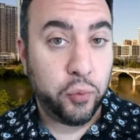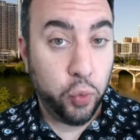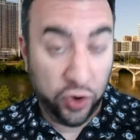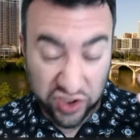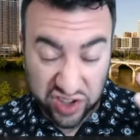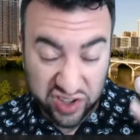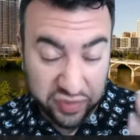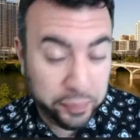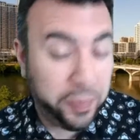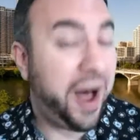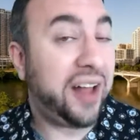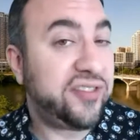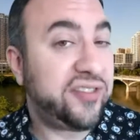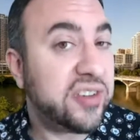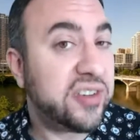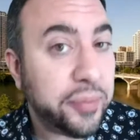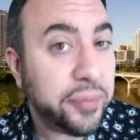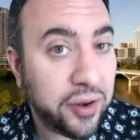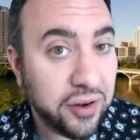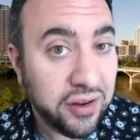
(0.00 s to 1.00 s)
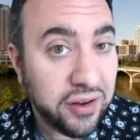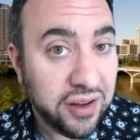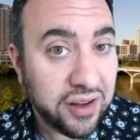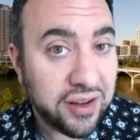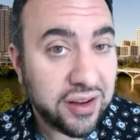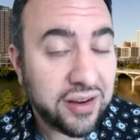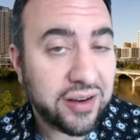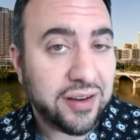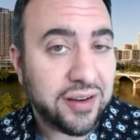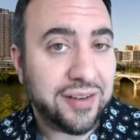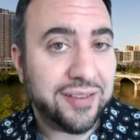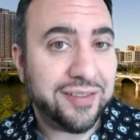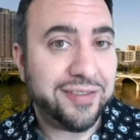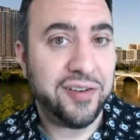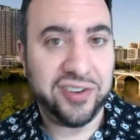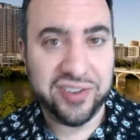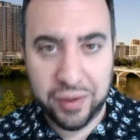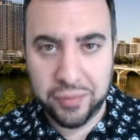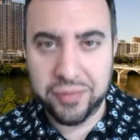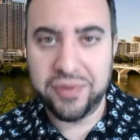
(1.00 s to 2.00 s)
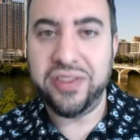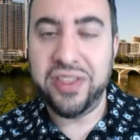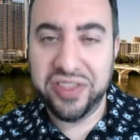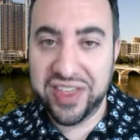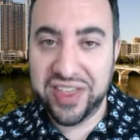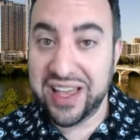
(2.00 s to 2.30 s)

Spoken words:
responsible for some of the